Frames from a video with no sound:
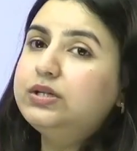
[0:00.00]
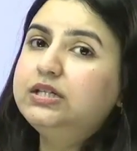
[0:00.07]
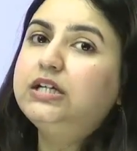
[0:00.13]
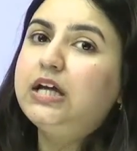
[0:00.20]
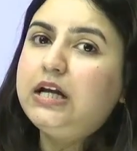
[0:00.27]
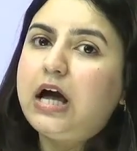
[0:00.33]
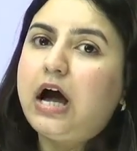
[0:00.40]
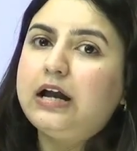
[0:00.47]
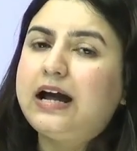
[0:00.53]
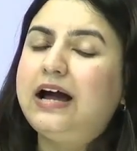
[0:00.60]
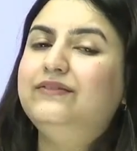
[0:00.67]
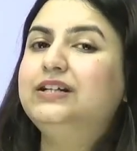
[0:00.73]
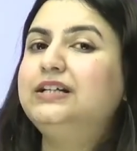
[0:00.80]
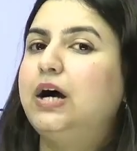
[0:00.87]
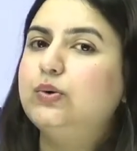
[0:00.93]
still are
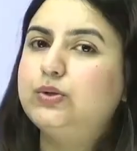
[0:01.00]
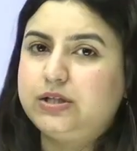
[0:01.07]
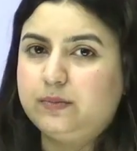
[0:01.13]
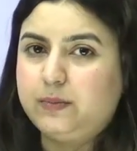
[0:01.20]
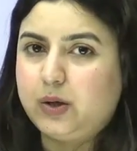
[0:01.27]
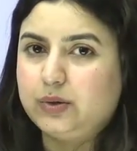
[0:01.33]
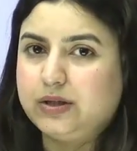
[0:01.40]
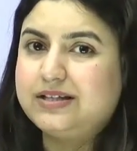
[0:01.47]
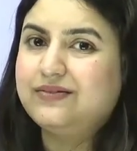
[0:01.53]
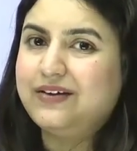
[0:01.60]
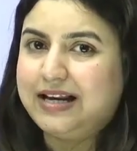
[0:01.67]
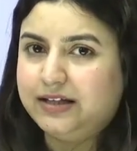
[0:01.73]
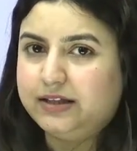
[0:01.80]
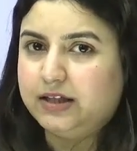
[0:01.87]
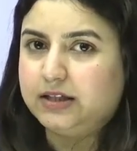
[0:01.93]
having doubts about its
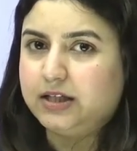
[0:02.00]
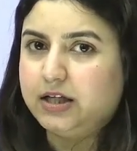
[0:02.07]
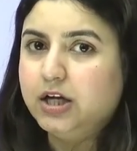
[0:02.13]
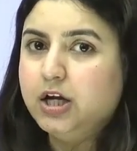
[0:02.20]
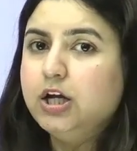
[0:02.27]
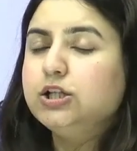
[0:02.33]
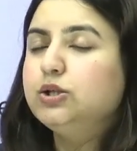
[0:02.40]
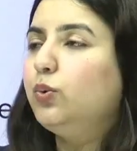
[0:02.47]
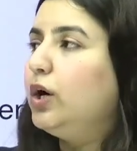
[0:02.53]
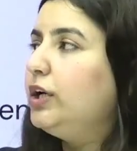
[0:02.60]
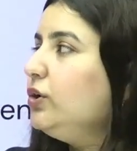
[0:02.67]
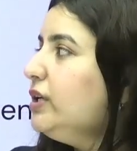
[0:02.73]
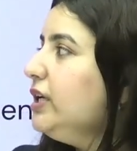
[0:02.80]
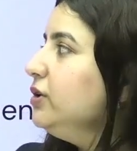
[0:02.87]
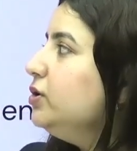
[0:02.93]
validity. So what
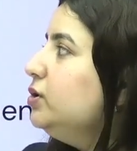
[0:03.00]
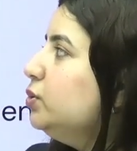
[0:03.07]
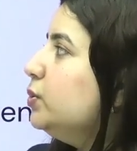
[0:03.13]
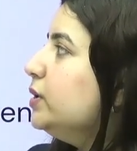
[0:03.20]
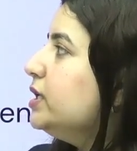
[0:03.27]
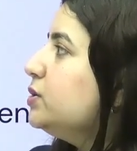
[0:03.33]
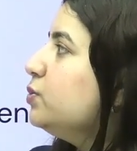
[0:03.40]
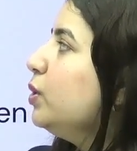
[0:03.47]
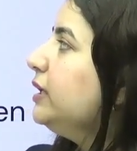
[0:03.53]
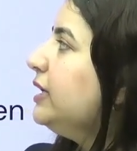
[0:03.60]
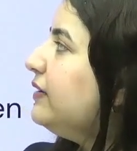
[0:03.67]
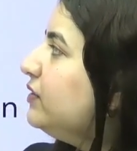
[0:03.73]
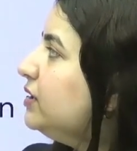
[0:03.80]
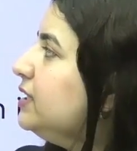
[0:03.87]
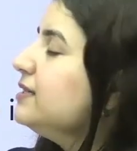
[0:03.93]
you need to do is,
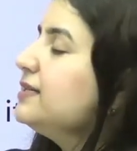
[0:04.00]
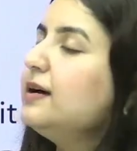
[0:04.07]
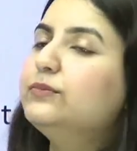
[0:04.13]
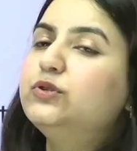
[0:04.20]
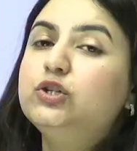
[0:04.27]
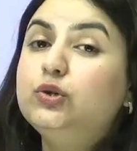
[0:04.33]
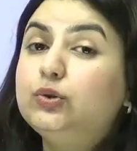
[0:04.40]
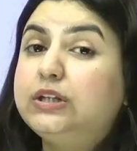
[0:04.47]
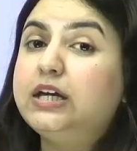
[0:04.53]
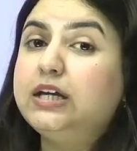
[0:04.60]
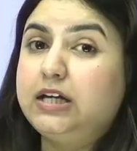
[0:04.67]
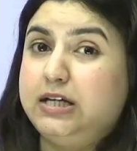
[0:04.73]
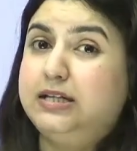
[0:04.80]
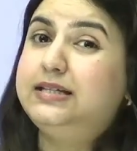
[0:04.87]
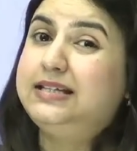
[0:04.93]
whatever the assumption you
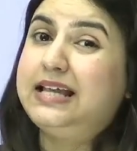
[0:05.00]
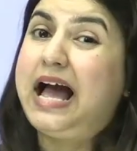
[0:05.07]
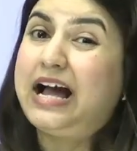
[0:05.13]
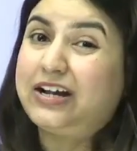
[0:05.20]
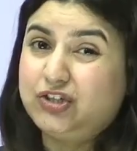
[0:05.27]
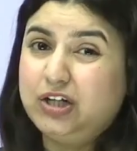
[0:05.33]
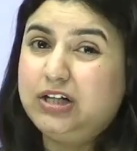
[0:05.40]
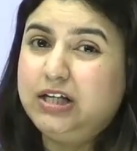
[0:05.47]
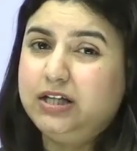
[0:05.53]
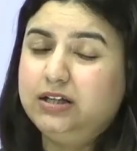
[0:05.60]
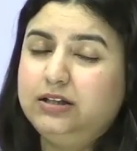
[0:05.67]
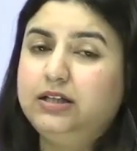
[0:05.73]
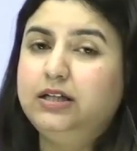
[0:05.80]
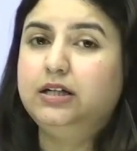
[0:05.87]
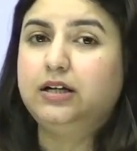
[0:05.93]
think is actually
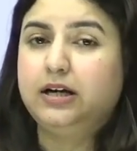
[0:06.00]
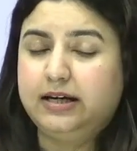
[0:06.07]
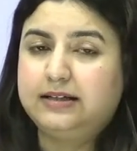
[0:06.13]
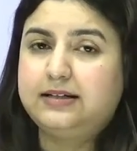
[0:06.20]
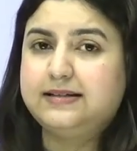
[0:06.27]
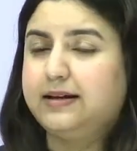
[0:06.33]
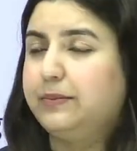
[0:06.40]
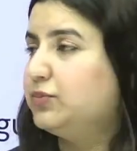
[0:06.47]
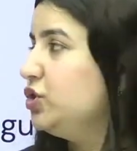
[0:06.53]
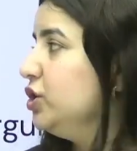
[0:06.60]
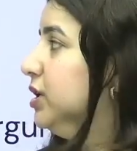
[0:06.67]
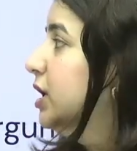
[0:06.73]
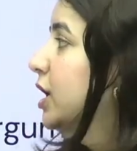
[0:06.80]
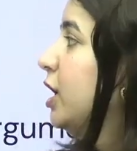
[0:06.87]
the correct assumption,